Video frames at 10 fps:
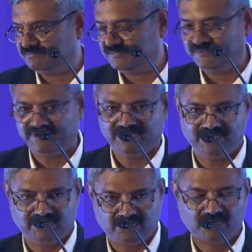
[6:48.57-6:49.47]

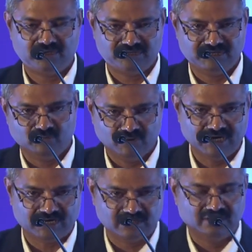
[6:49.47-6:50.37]
the
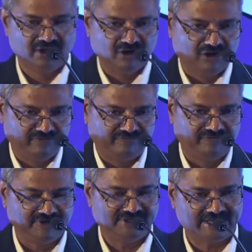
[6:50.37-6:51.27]
work of
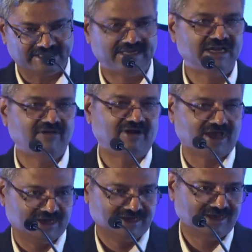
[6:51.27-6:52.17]
Yarandavana,
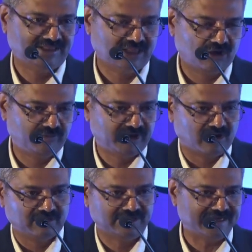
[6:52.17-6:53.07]
and now we
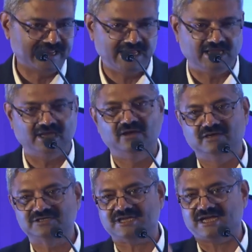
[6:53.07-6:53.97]
call it E,
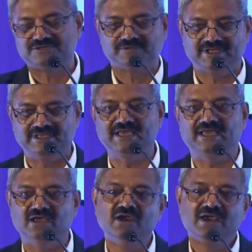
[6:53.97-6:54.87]
starts with an E.
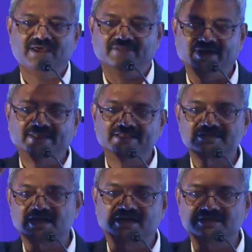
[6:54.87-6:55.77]
Then it
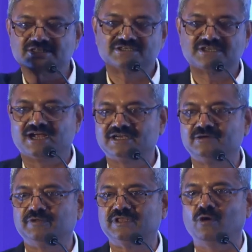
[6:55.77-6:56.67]
started
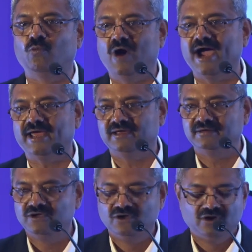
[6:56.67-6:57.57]
with a Y
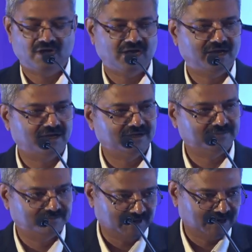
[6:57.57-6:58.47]

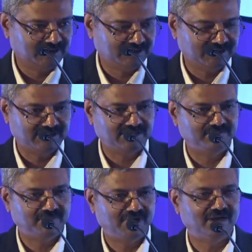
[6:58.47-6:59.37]
in the
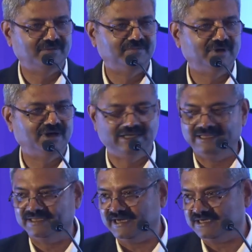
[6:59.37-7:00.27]
early
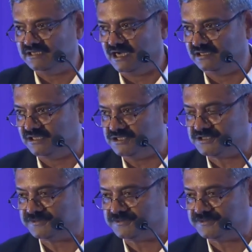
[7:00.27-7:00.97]
1900s.